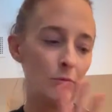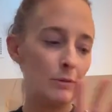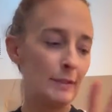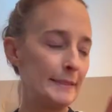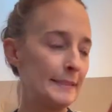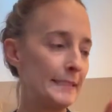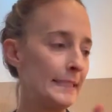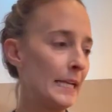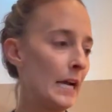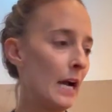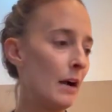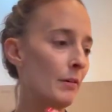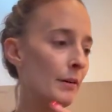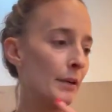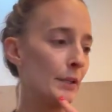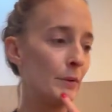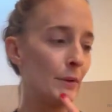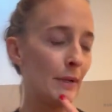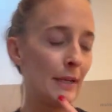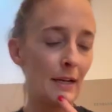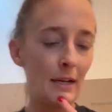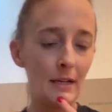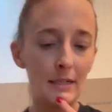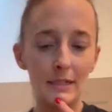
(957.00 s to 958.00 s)
We'll see how we're
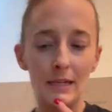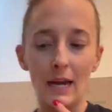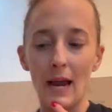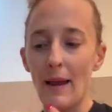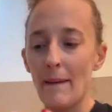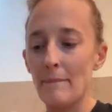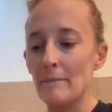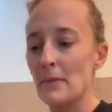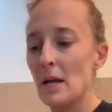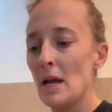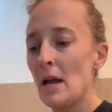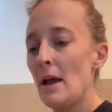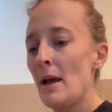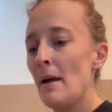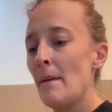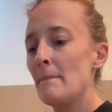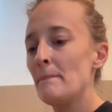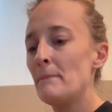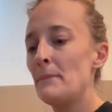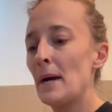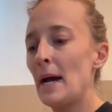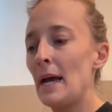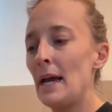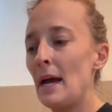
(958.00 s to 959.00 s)
doing on time.
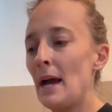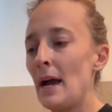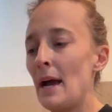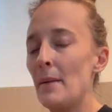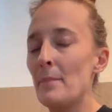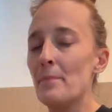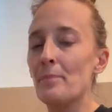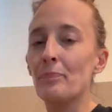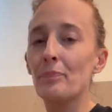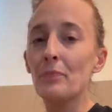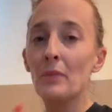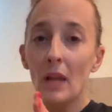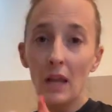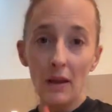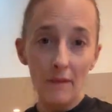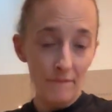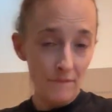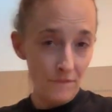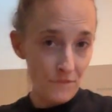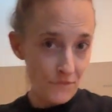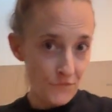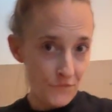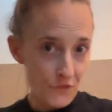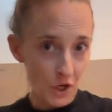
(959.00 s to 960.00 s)
But
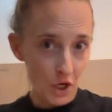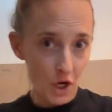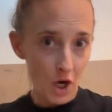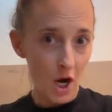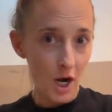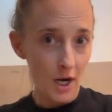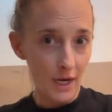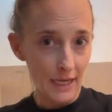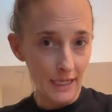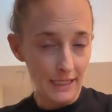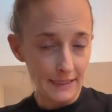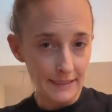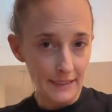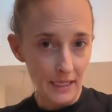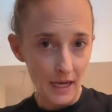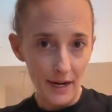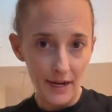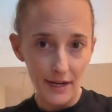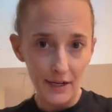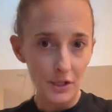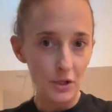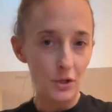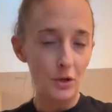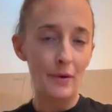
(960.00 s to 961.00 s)
for carne
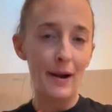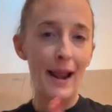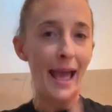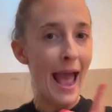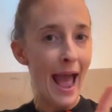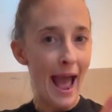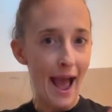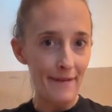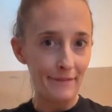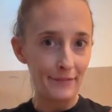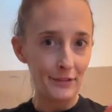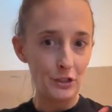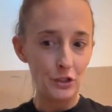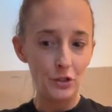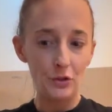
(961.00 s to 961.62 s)
asada, you don't have